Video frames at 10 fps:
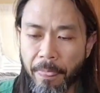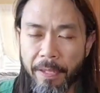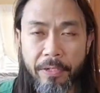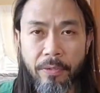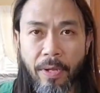
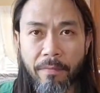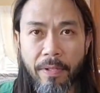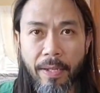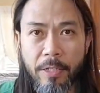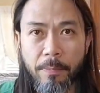They do have
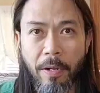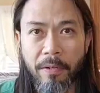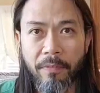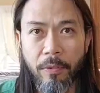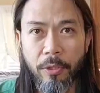the
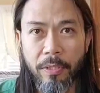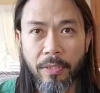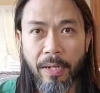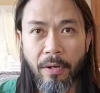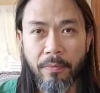X-Pac
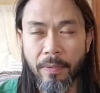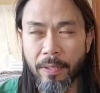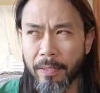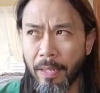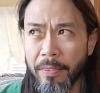version now.
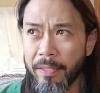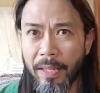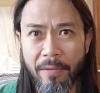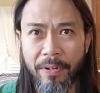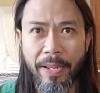I think
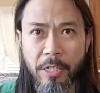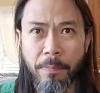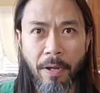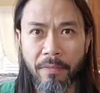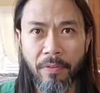they have an
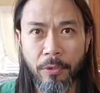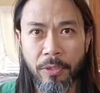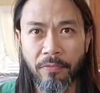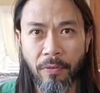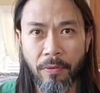X-Pac
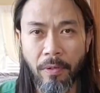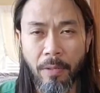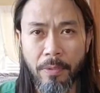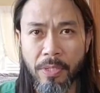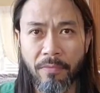version for
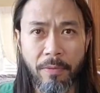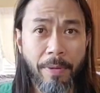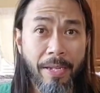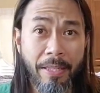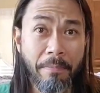almost every
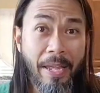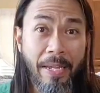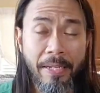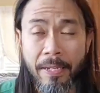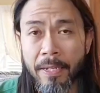bag they
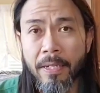make.